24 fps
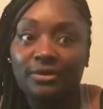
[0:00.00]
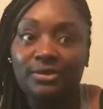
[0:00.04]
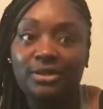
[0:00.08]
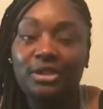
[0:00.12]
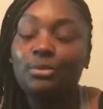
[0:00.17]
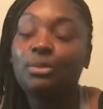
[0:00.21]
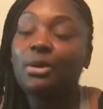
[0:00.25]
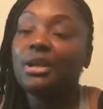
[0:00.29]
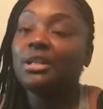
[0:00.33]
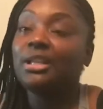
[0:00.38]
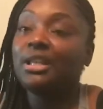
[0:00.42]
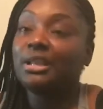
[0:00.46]
If she
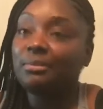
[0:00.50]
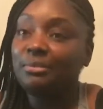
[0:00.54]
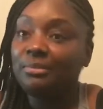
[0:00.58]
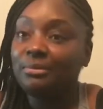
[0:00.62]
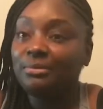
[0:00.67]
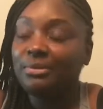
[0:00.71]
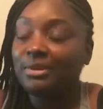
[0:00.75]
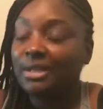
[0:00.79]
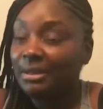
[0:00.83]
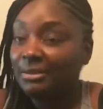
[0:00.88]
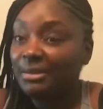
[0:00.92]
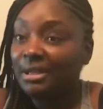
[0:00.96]
want to get
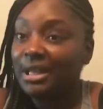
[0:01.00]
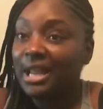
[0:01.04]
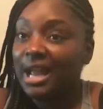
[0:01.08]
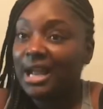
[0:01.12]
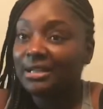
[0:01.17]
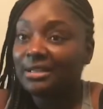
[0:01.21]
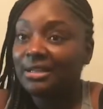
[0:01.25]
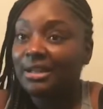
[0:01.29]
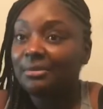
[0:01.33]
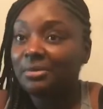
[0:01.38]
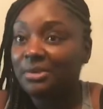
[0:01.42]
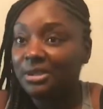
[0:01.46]
me
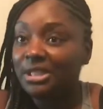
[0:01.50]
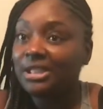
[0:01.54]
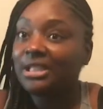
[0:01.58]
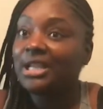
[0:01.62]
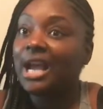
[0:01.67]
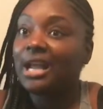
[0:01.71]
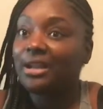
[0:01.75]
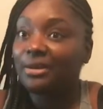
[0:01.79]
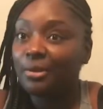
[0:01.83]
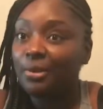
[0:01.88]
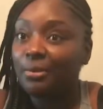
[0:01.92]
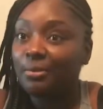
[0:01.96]
locked up, she
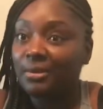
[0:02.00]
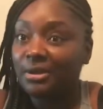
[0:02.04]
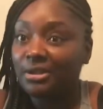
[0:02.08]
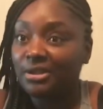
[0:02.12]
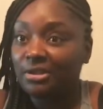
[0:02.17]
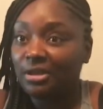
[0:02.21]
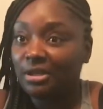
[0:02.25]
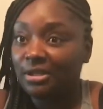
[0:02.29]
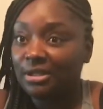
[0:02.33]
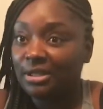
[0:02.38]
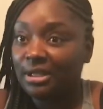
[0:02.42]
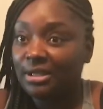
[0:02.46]
got to go first
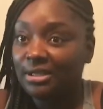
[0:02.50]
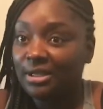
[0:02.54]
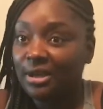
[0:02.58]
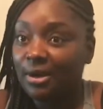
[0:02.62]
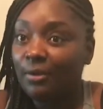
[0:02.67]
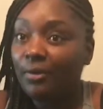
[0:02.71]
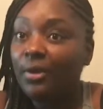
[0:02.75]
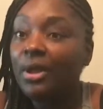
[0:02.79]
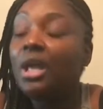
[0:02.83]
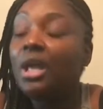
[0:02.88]
charges assault.